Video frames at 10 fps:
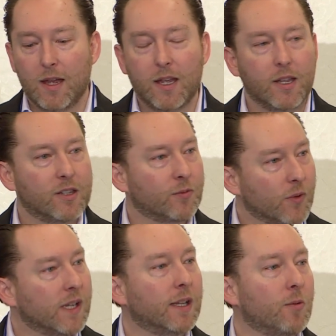is
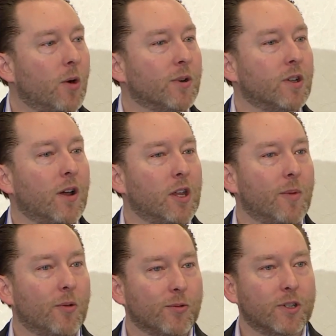really what we're talking
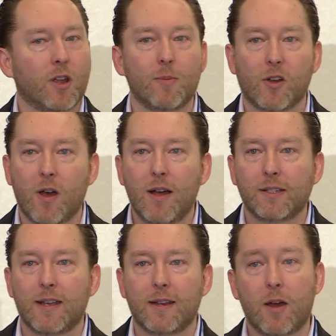about when we're talking about
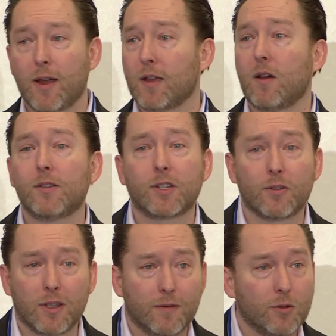content. Now, I can also
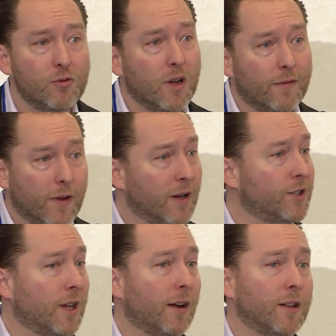give you a very
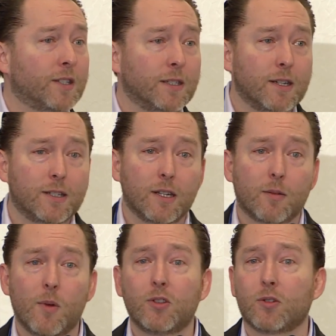scary statistic.
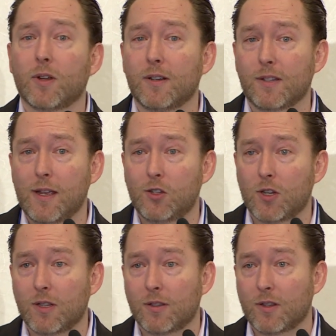Most
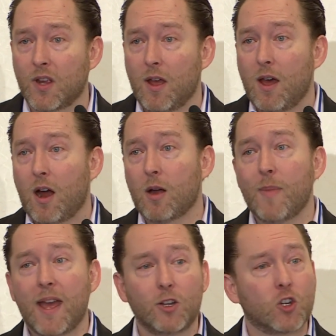organizations are
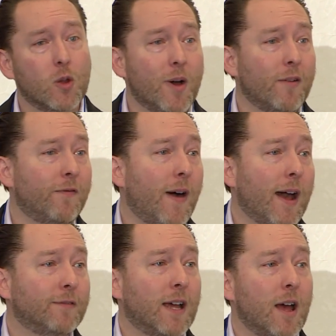managing about
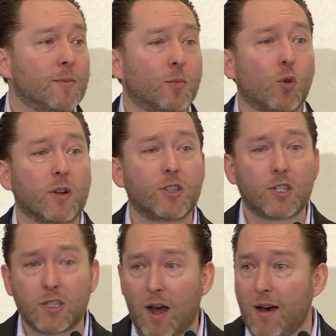5 times more
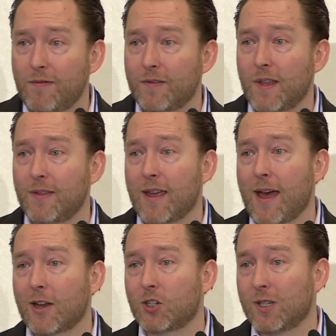stuff than they
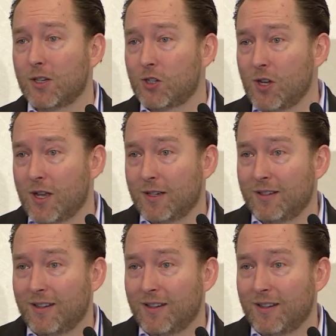actually should.